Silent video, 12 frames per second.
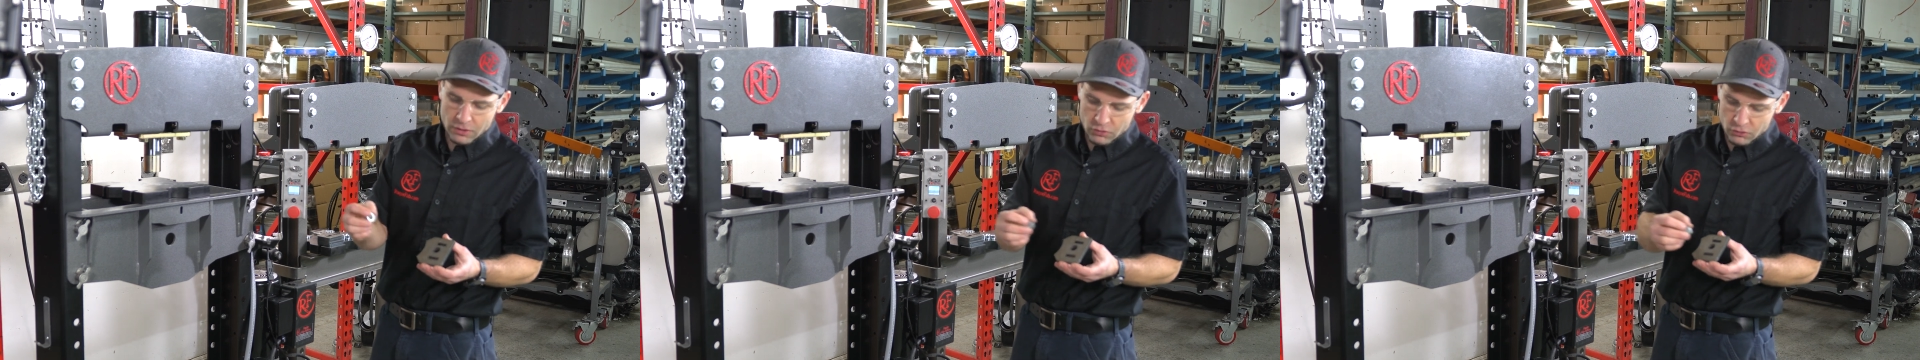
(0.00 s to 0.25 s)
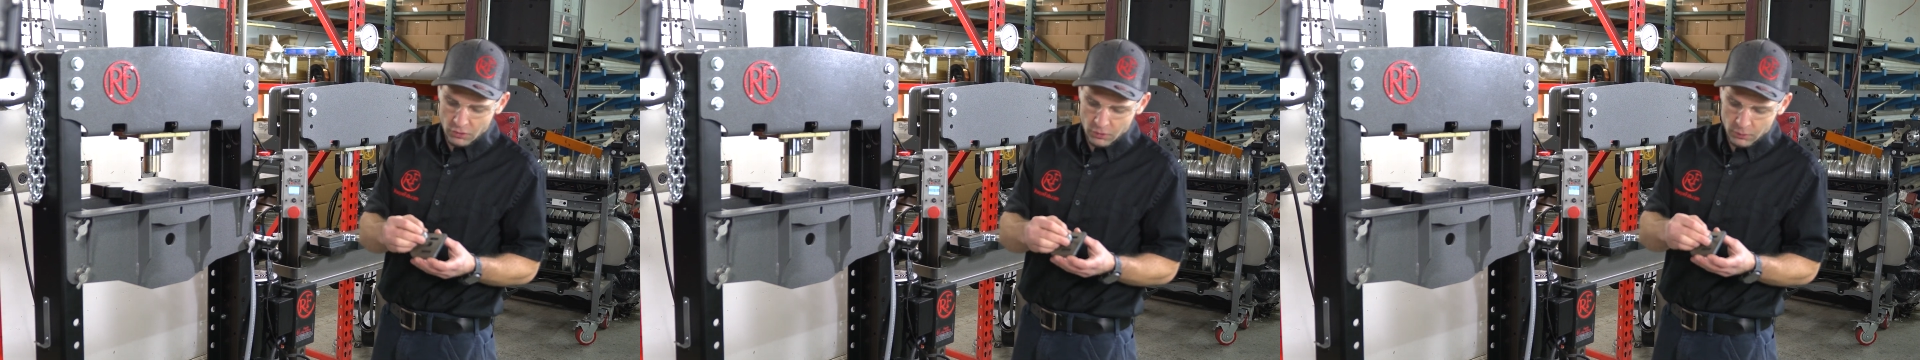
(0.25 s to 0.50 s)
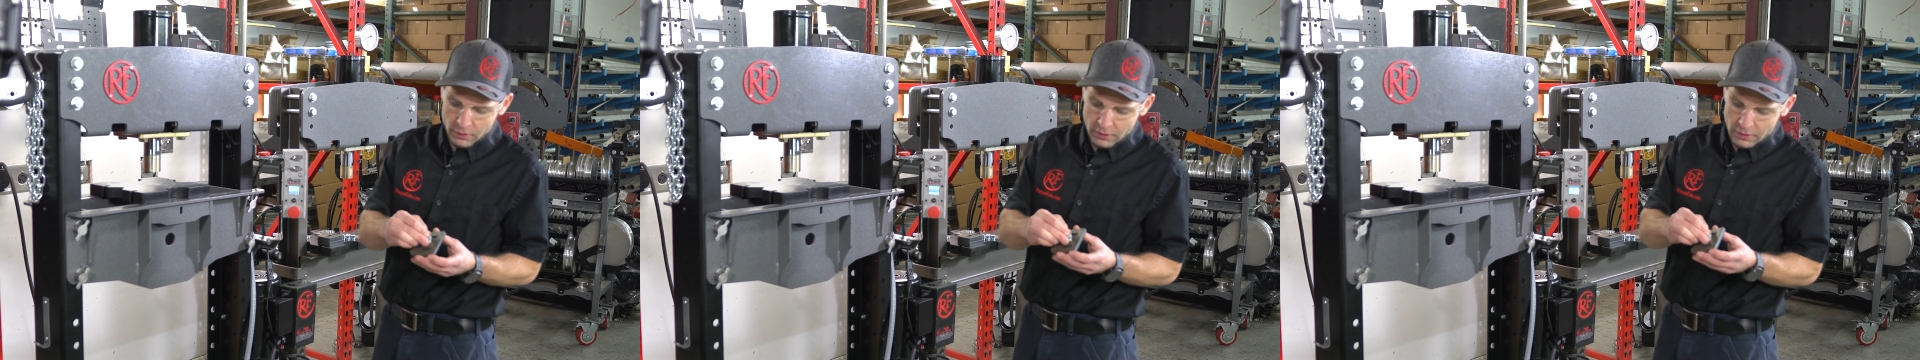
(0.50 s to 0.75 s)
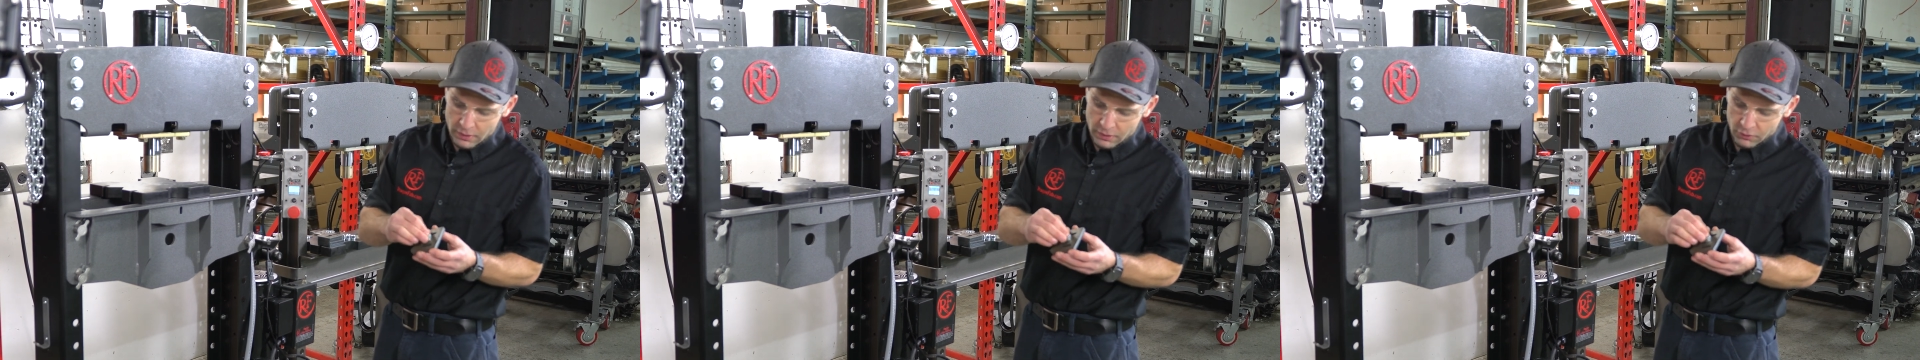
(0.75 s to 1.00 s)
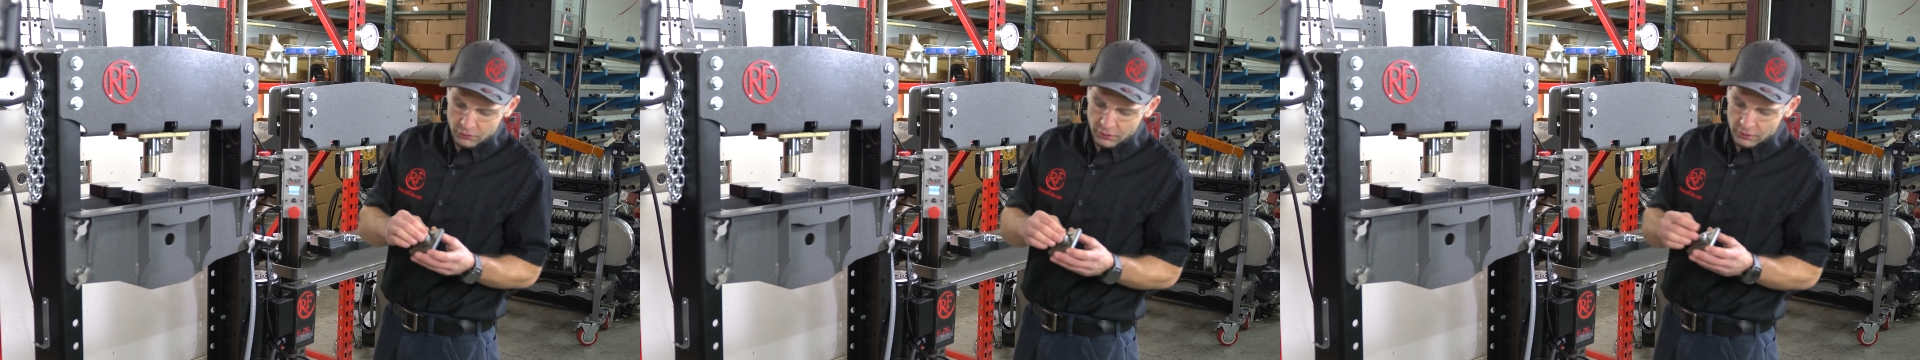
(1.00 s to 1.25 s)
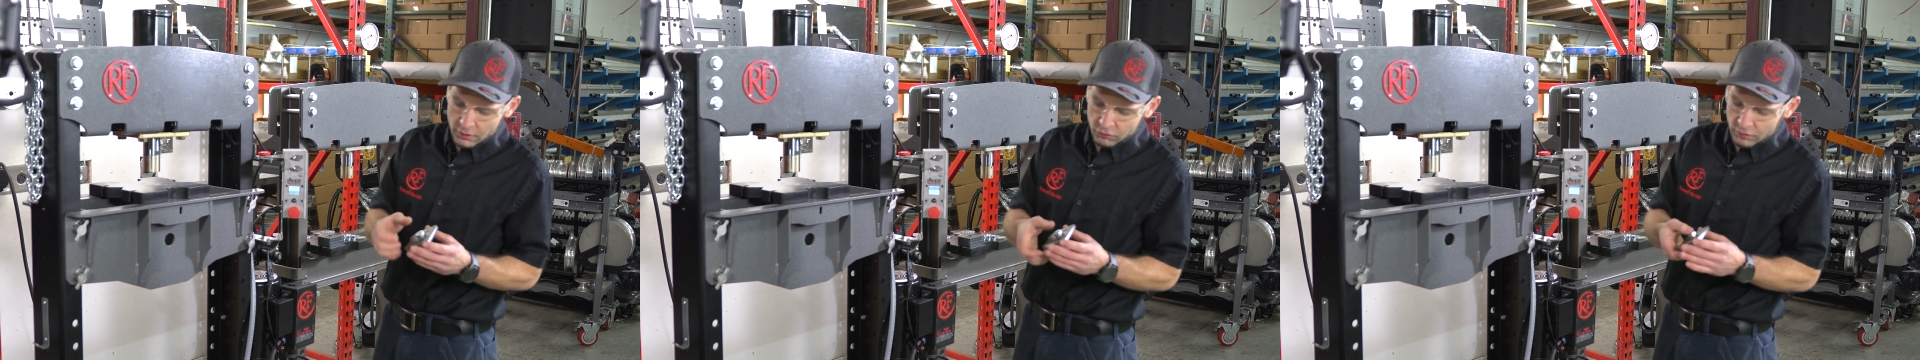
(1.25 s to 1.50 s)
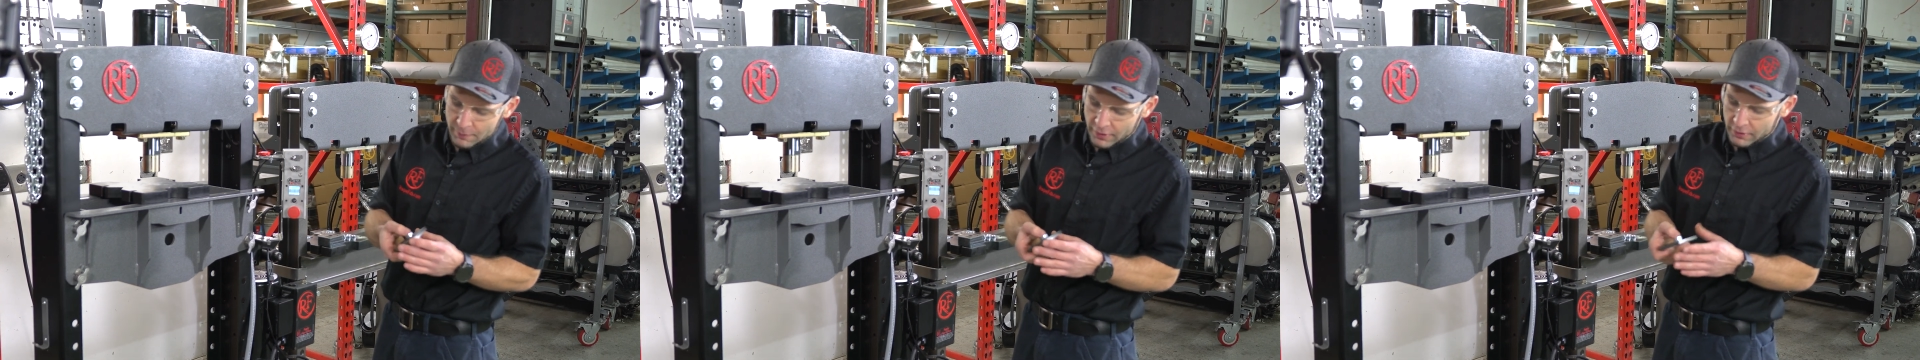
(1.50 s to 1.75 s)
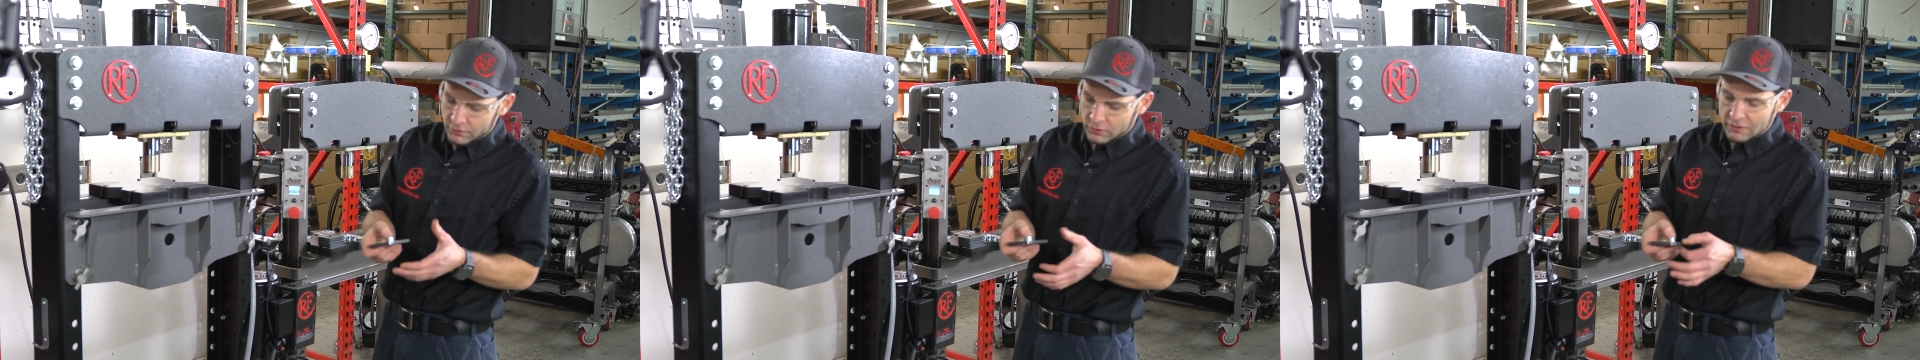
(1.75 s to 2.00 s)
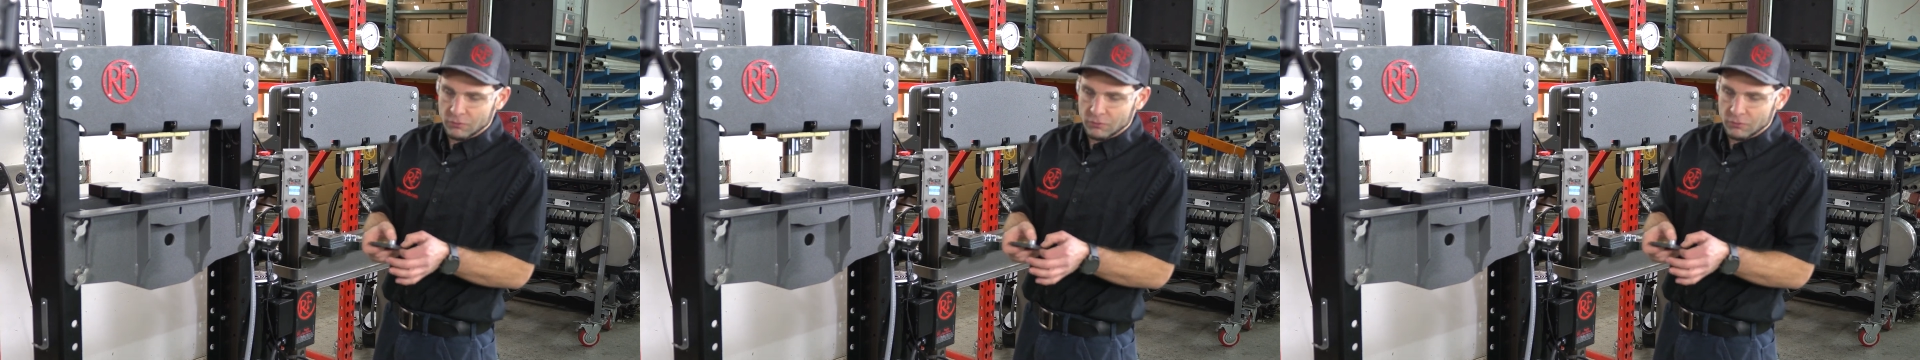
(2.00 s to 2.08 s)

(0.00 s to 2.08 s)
So they're still called sheet metal nuts